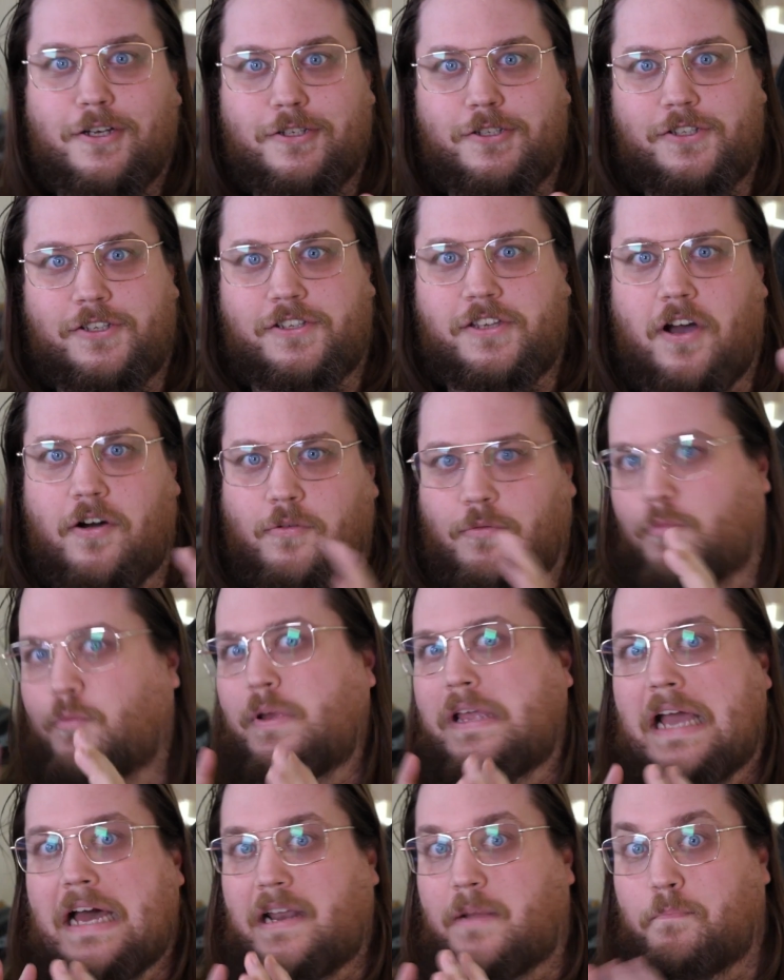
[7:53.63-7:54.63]
So,
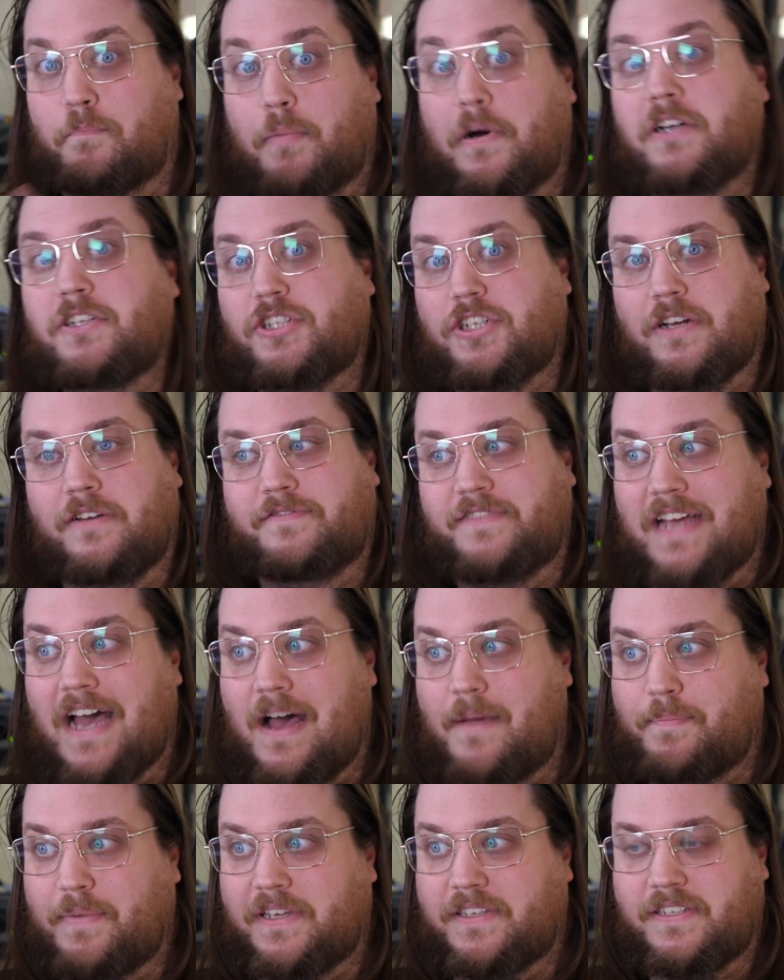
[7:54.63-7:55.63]
we got a bunch of
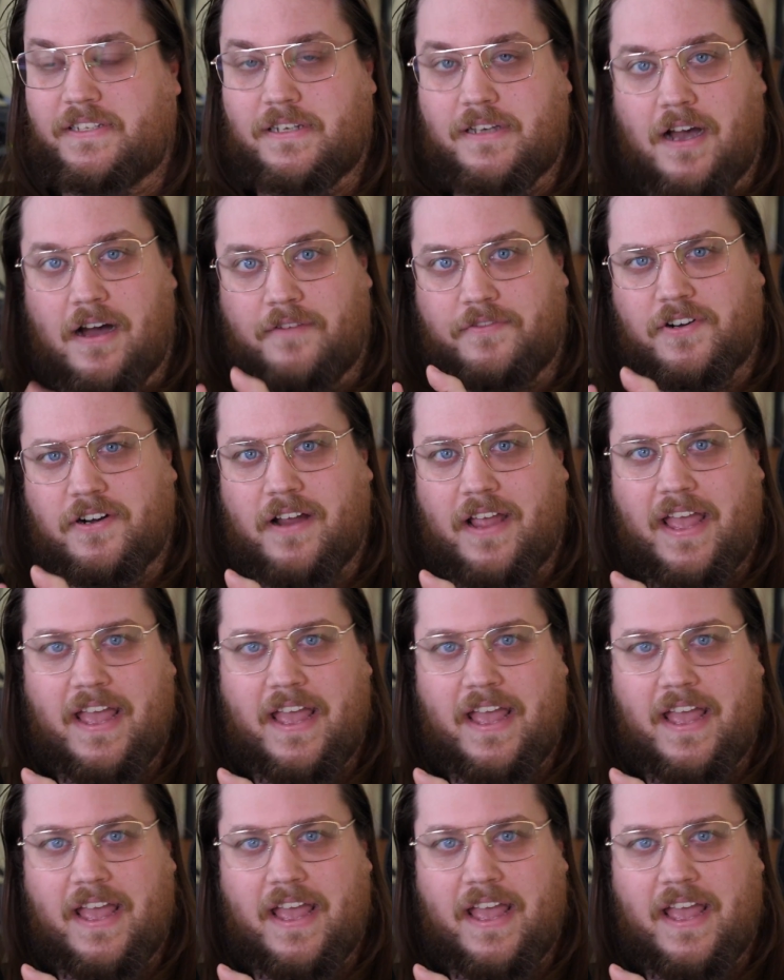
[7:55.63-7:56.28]
topics to cover,